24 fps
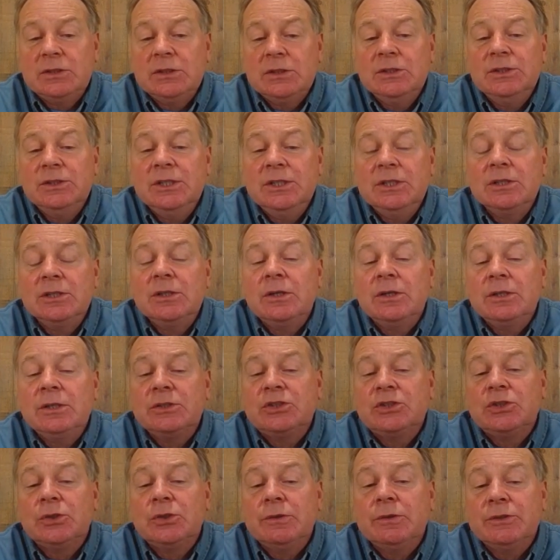You need a lot of
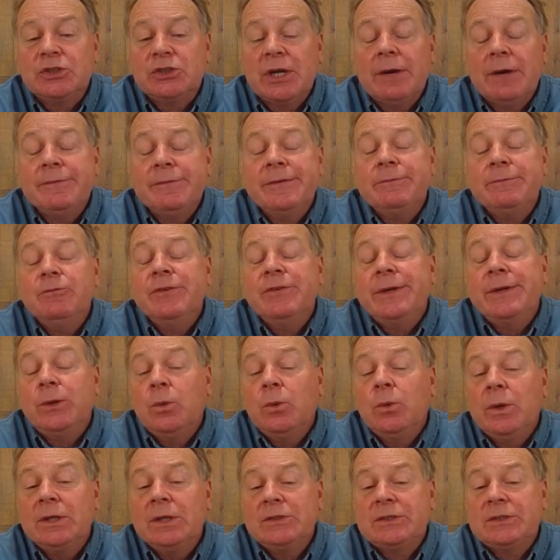storage. I would
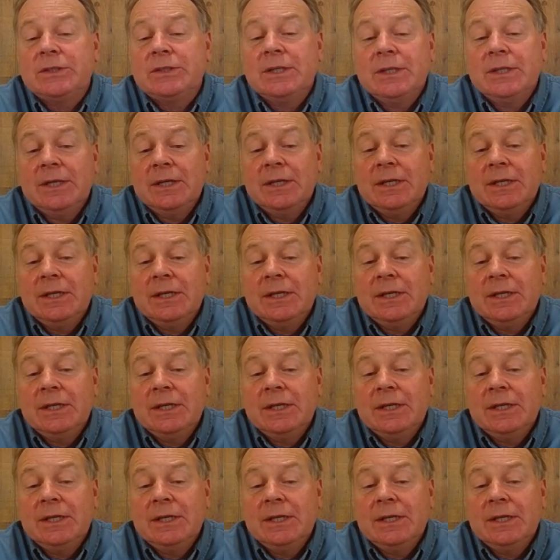request